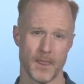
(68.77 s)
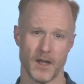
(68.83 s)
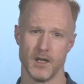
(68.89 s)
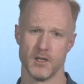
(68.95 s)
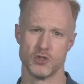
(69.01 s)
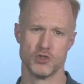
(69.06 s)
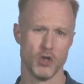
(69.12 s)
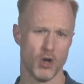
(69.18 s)

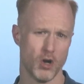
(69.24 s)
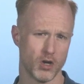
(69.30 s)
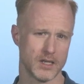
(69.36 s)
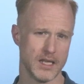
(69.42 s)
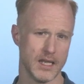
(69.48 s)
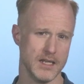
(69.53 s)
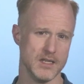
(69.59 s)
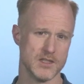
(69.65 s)

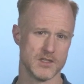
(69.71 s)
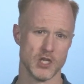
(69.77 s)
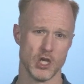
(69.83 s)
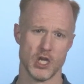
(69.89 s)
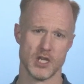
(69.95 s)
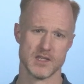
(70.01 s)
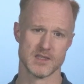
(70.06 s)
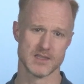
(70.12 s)
that is
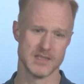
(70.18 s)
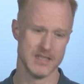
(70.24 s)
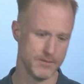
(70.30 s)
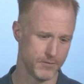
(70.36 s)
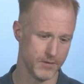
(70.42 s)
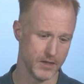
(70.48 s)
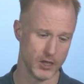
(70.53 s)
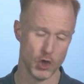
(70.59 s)

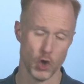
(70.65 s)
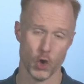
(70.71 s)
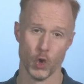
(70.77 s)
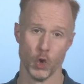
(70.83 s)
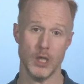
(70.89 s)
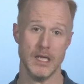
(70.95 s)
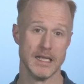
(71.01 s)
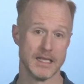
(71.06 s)
sniffing
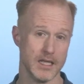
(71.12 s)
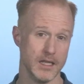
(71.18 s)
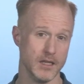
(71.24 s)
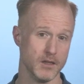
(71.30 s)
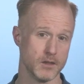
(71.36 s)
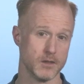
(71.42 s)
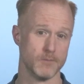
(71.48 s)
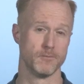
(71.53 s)
or
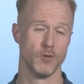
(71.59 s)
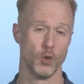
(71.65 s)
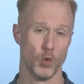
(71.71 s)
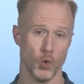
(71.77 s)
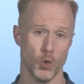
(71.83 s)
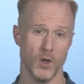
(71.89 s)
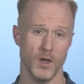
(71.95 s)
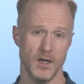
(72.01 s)
licking the
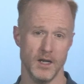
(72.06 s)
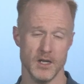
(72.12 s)
floor.